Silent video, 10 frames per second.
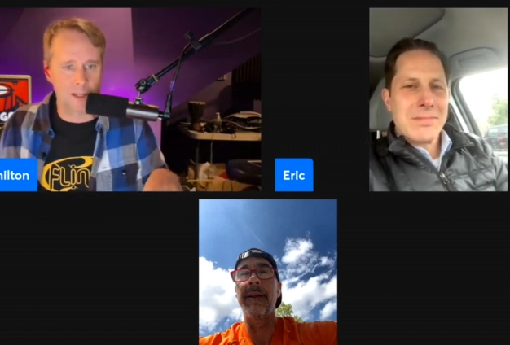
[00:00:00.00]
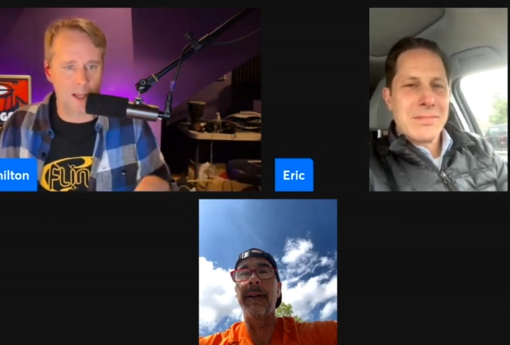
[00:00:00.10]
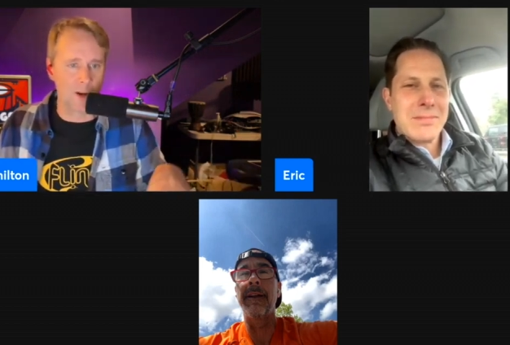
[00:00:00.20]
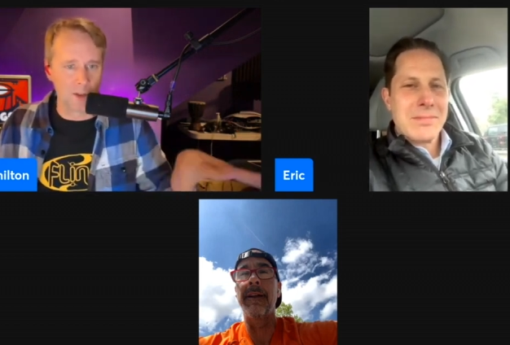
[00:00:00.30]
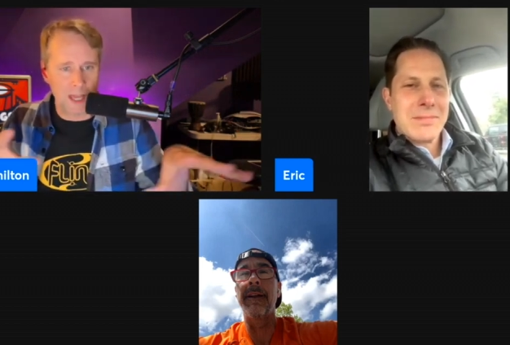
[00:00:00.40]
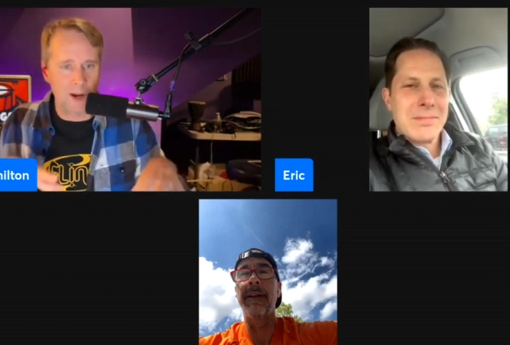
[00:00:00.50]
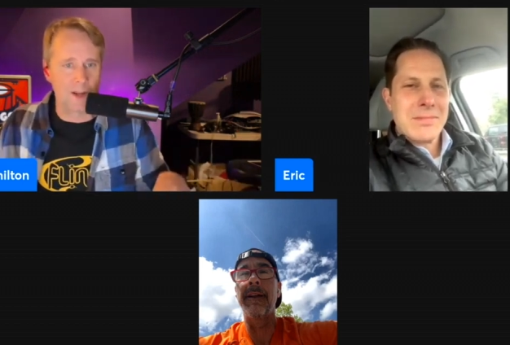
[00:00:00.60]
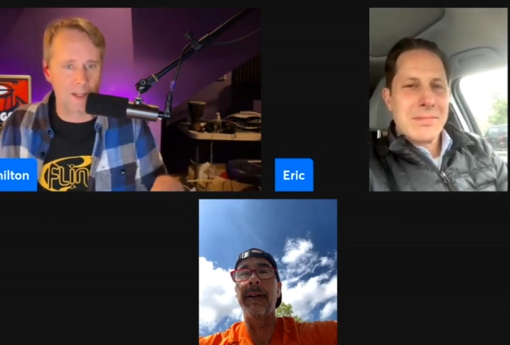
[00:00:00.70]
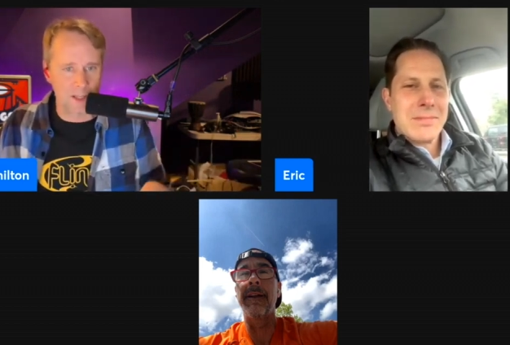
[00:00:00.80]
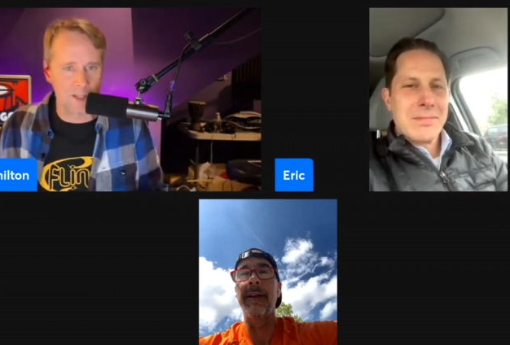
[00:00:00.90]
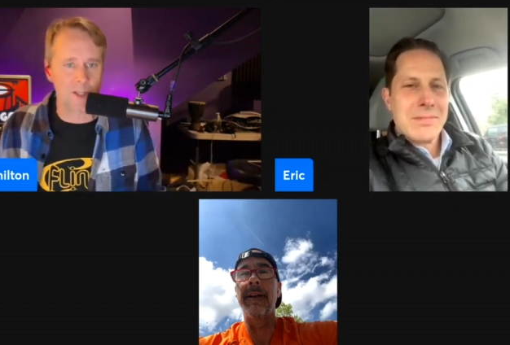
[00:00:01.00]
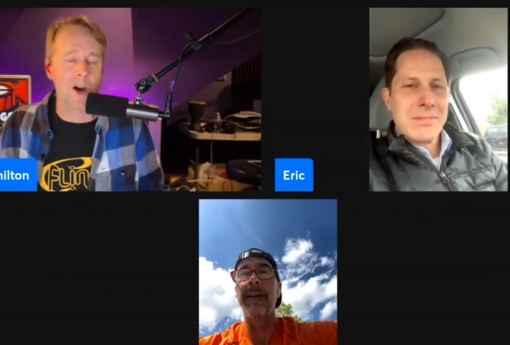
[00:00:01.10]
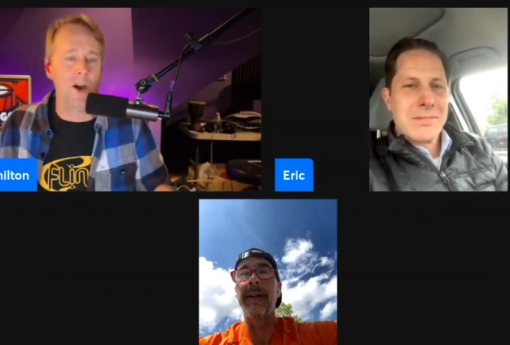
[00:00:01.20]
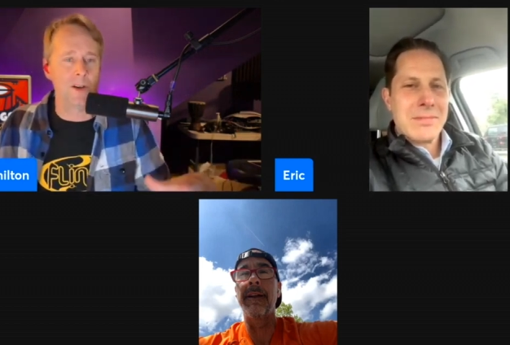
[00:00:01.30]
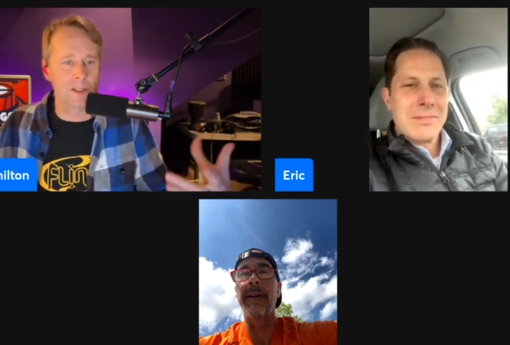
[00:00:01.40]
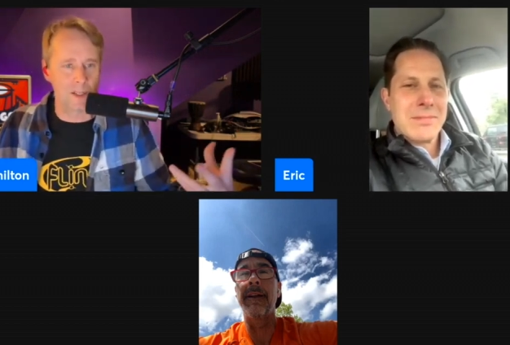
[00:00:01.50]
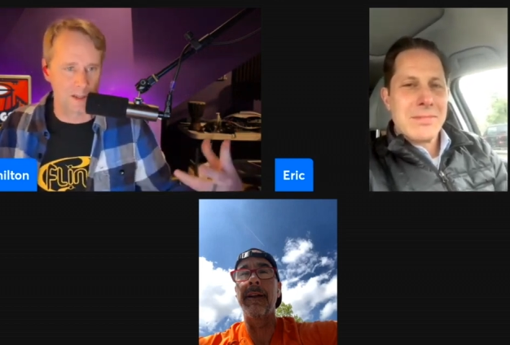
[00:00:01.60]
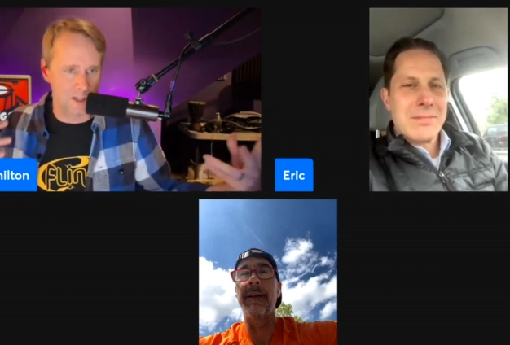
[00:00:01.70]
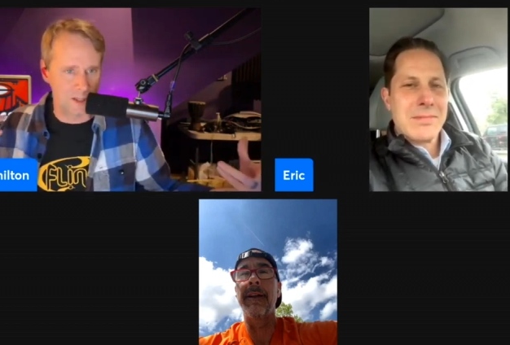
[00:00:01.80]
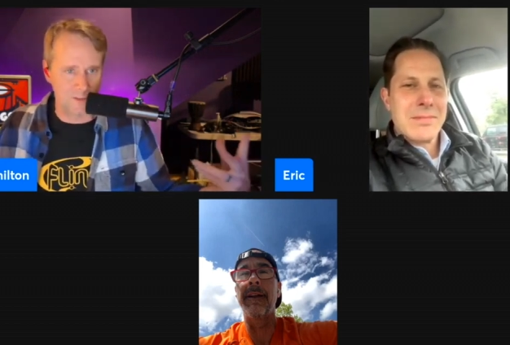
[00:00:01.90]
Speaker 1: you know, layered into the songs to
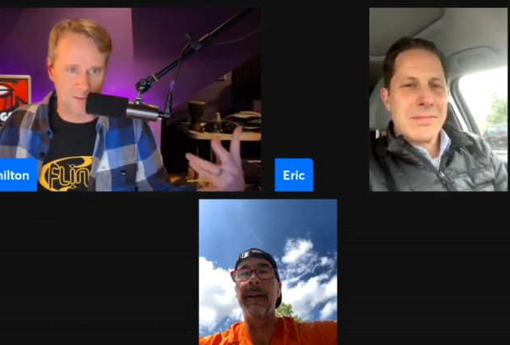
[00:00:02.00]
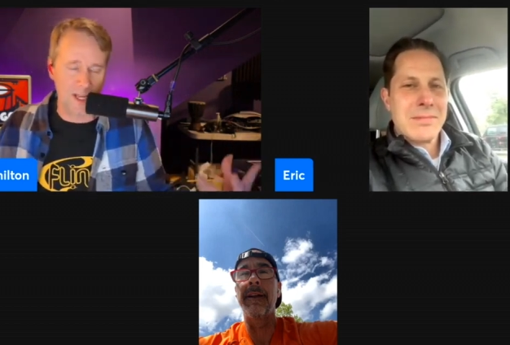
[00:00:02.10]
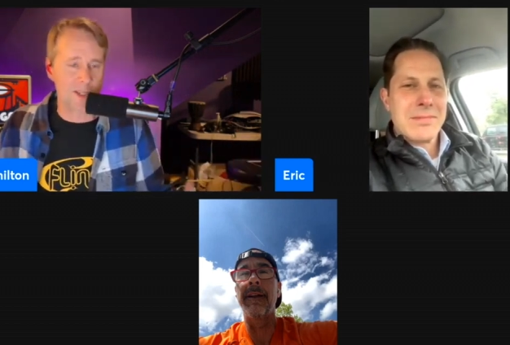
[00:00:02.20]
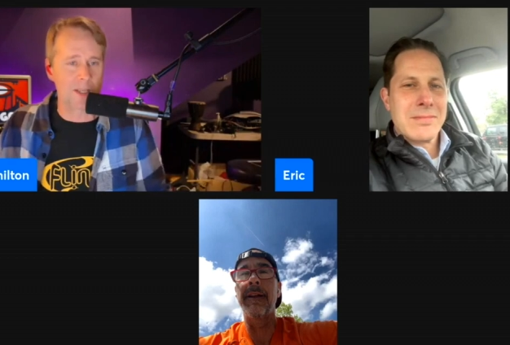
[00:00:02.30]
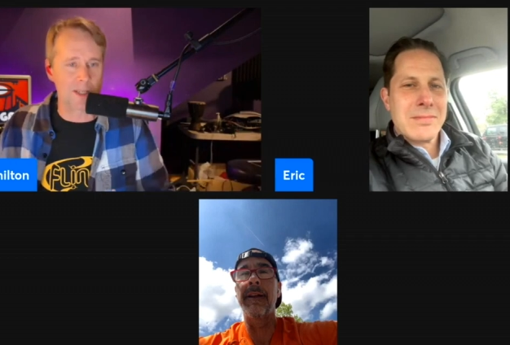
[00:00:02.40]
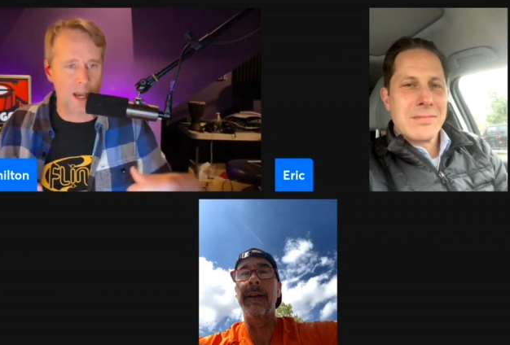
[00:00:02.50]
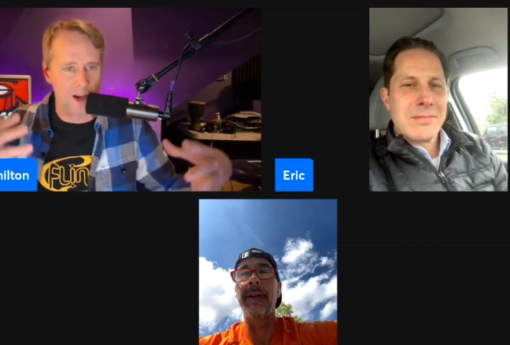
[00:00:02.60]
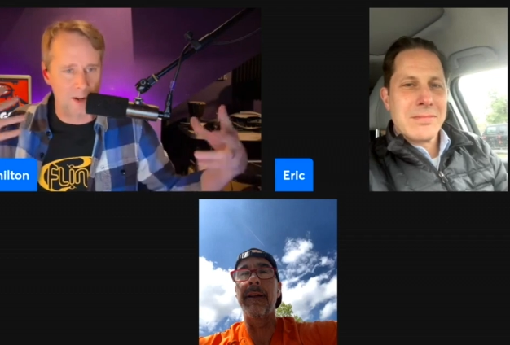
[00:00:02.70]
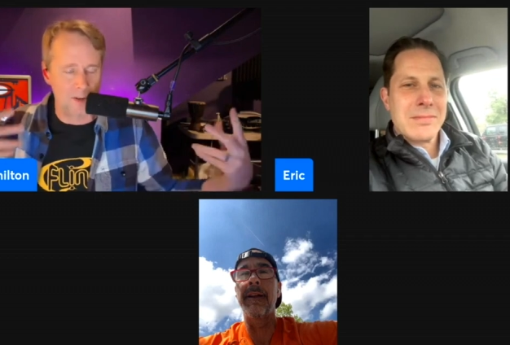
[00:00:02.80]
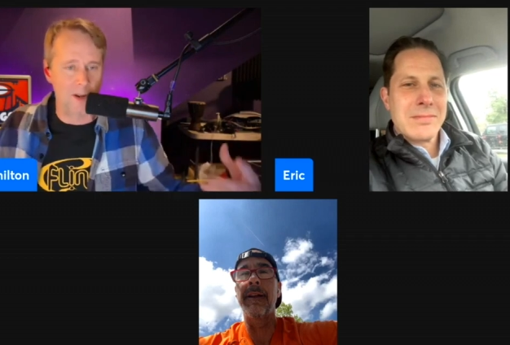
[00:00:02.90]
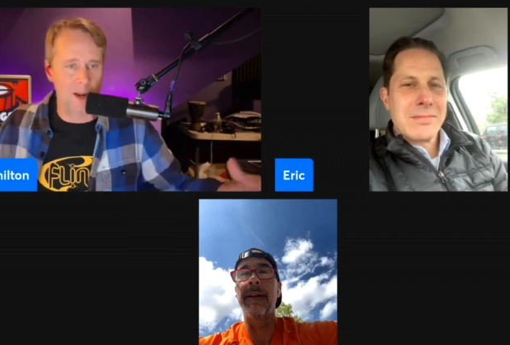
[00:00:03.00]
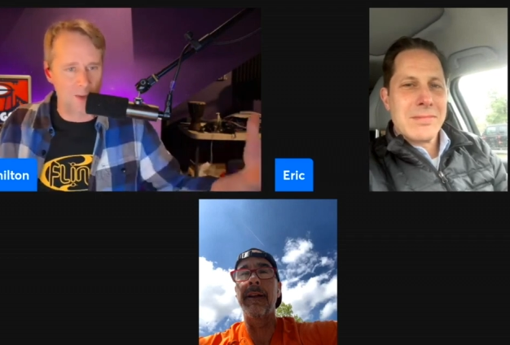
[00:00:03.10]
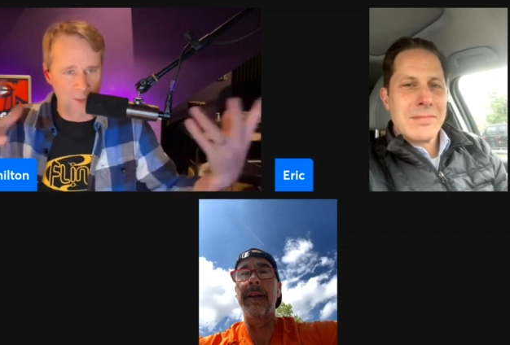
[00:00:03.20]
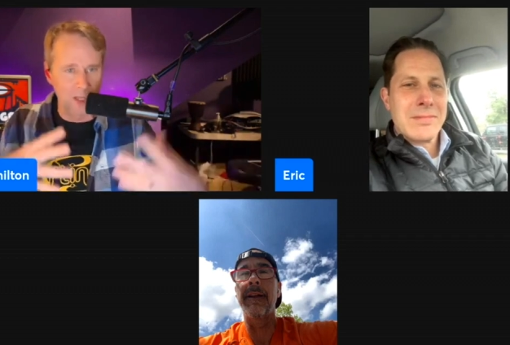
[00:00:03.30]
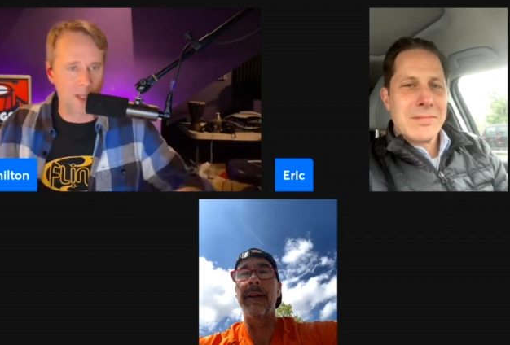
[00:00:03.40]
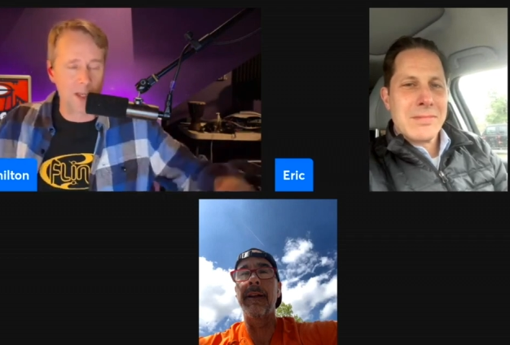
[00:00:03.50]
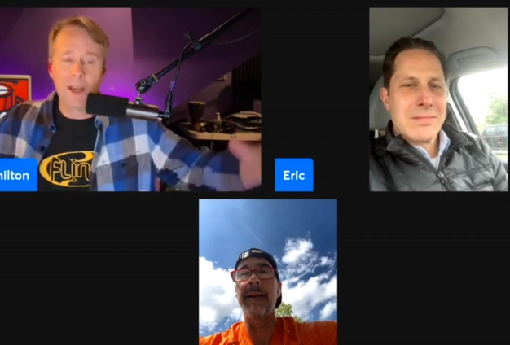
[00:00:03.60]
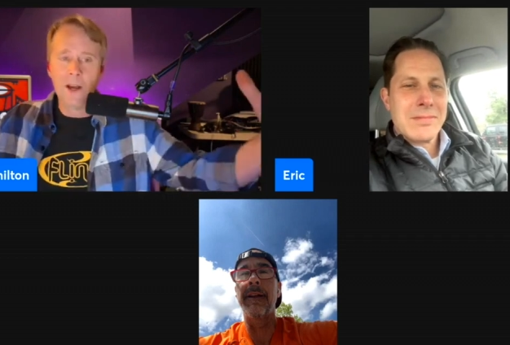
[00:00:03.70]
to flesh things out and and really